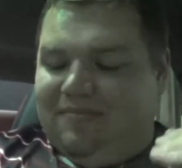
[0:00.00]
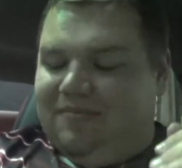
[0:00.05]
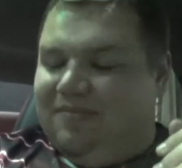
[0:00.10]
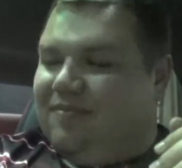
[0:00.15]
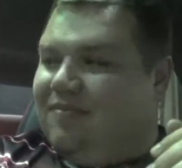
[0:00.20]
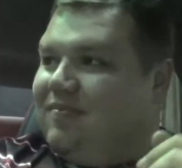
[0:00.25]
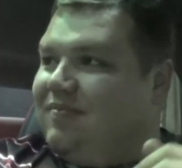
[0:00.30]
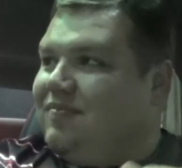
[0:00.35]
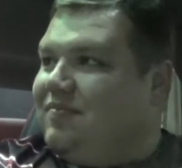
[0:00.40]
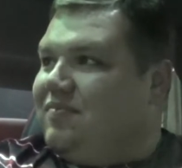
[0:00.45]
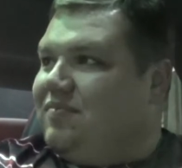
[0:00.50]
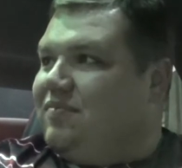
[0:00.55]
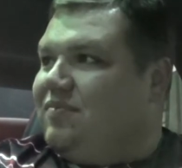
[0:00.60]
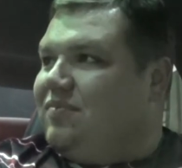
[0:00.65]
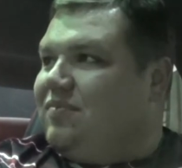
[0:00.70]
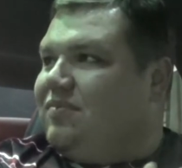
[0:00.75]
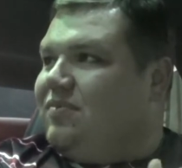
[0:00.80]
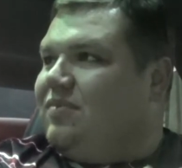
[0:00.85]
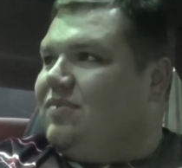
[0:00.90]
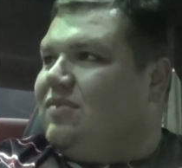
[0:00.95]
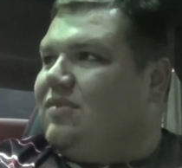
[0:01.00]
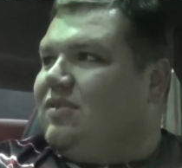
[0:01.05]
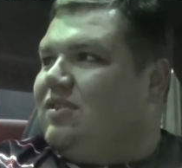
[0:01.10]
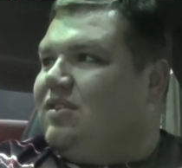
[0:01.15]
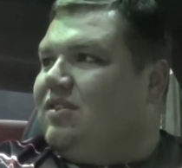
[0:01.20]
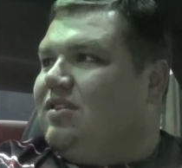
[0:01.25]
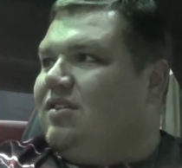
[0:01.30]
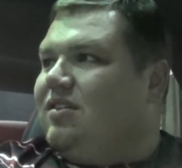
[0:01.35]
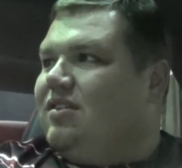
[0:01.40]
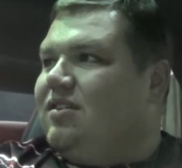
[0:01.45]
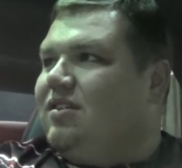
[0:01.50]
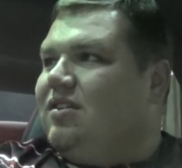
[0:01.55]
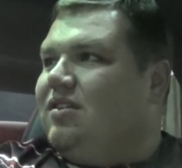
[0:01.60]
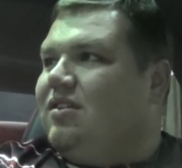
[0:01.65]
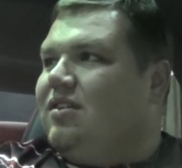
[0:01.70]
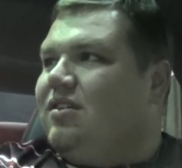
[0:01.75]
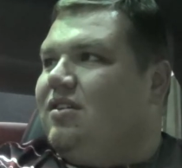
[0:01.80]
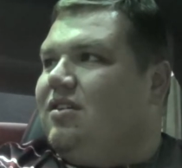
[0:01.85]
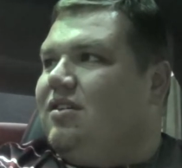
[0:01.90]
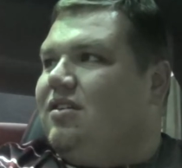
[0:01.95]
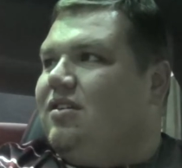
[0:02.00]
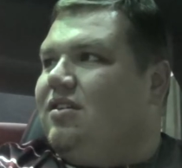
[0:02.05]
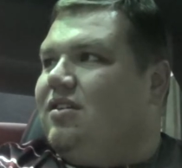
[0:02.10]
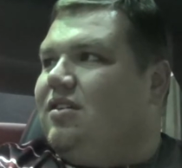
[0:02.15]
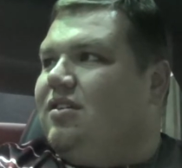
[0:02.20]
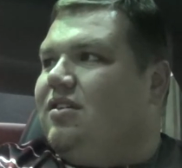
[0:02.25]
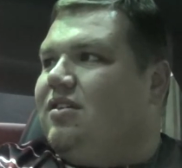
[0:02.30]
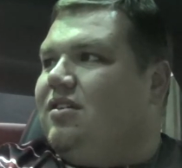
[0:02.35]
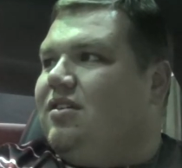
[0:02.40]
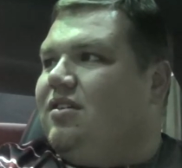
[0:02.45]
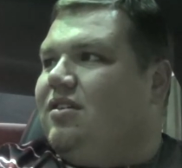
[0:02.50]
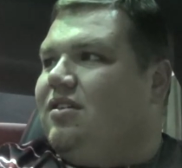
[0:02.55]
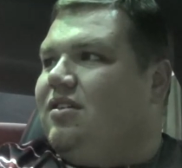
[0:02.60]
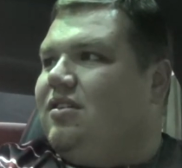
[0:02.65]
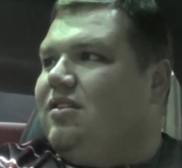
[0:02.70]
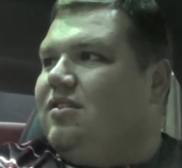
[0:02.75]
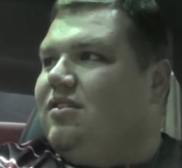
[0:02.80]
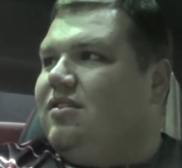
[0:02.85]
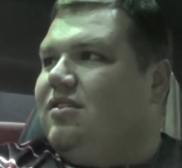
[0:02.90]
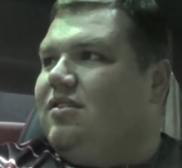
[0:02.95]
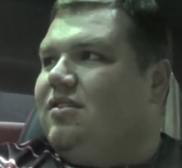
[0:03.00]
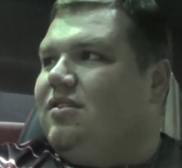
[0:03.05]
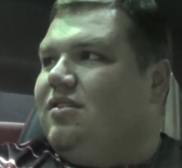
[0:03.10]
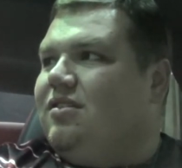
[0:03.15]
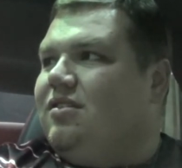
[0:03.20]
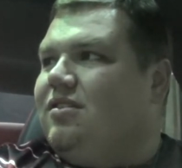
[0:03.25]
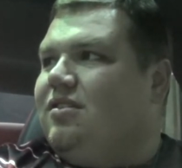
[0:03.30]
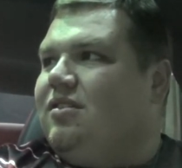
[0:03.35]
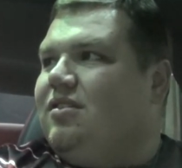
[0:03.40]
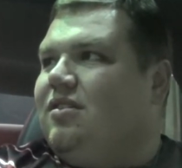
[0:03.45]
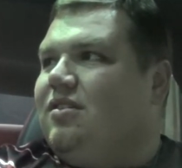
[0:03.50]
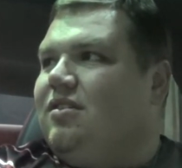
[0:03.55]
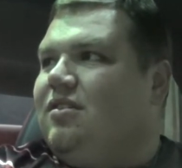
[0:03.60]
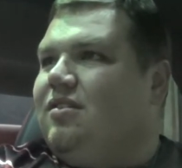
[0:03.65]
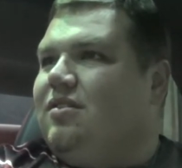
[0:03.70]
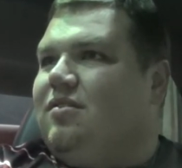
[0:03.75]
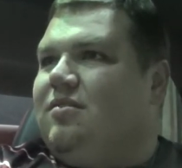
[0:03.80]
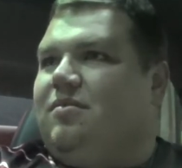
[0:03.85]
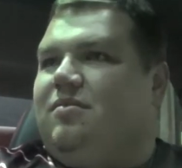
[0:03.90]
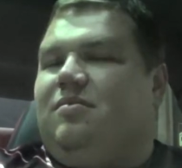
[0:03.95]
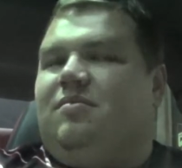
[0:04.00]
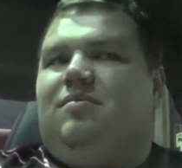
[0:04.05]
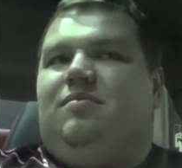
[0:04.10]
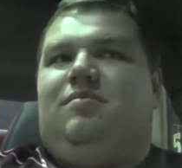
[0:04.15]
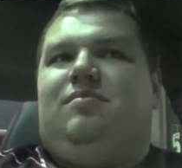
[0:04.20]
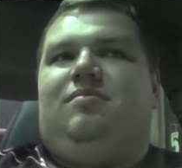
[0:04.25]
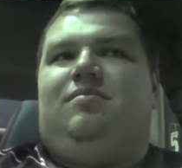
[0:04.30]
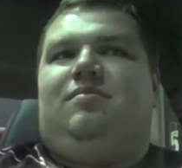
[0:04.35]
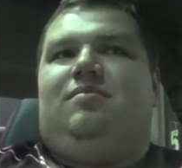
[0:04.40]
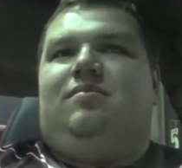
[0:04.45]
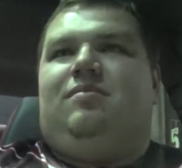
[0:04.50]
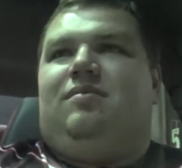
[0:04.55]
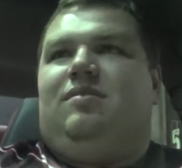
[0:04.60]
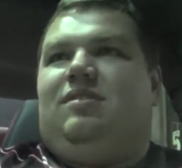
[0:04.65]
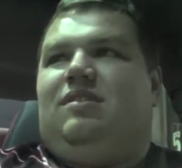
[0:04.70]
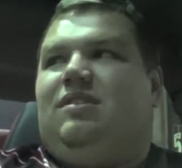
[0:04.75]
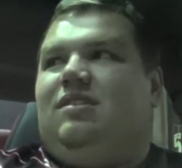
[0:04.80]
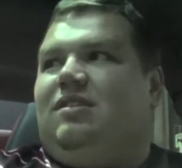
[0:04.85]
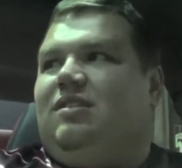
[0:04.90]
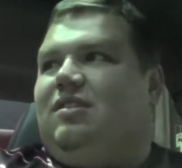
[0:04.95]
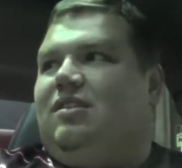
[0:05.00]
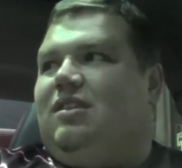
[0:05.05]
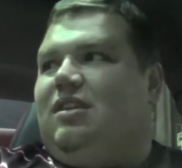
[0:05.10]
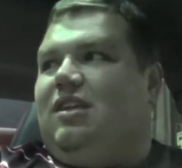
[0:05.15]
(silent)